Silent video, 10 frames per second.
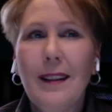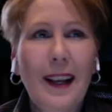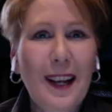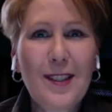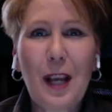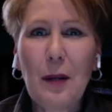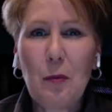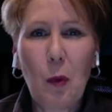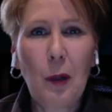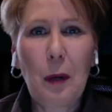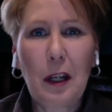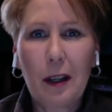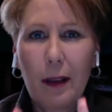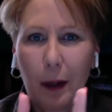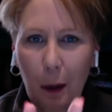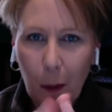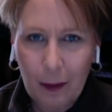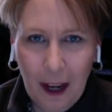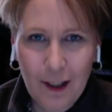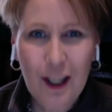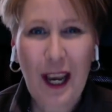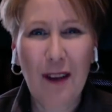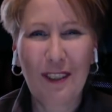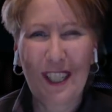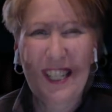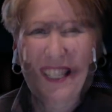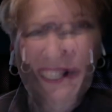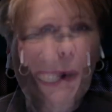Like I said, one way or another, we've got you covered.